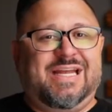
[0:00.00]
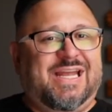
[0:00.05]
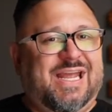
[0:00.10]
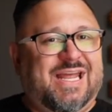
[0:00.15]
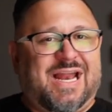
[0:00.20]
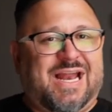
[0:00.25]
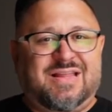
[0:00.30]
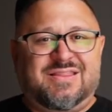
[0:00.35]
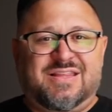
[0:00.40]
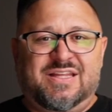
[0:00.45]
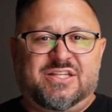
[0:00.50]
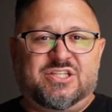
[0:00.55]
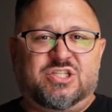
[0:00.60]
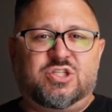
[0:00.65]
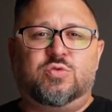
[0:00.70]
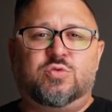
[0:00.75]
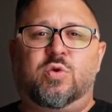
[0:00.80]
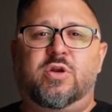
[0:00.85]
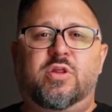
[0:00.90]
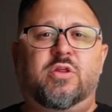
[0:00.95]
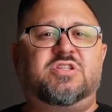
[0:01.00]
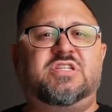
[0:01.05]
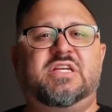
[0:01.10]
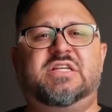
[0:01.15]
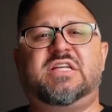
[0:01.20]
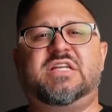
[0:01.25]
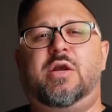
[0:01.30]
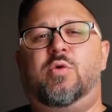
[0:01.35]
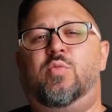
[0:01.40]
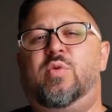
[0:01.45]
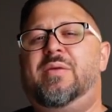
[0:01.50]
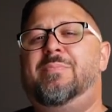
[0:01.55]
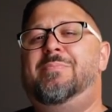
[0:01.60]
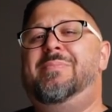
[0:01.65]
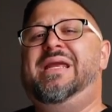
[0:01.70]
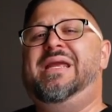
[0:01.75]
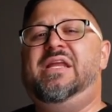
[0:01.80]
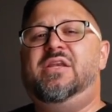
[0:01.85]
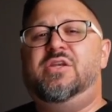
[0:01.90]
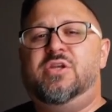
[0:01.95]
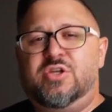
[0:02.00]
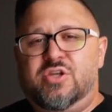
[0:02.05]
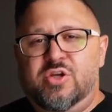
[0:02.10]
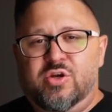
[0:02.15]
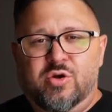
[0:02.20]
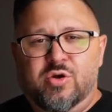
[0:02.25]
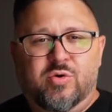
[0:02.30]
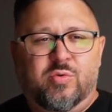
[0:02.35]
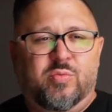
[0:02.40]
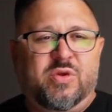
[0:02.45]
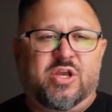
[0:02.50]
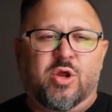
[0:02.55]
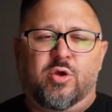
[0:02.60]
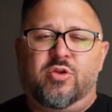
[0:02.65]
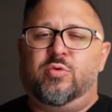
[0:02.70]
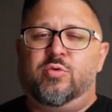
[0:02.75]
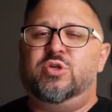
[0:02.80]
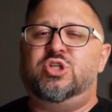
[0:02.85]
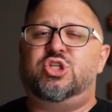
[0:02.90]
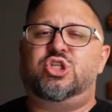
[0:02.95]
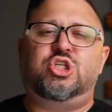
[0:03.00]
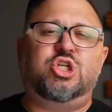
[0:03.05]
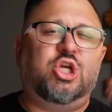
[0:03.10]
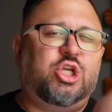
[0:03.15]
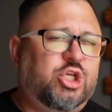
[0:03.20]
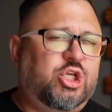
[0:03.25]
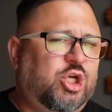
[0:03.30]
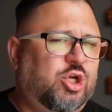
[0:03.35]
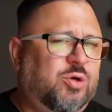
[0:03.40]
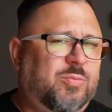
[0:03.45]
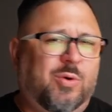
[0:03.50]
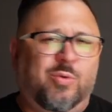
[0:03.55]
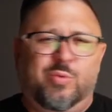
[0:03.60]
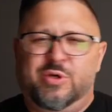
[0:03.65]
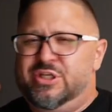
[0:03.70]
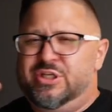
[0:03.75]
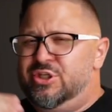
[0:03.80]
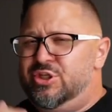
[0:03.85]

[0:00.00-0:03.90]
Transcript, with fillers: again, I think this is one of those things like we mean to do and we know that we should do, but we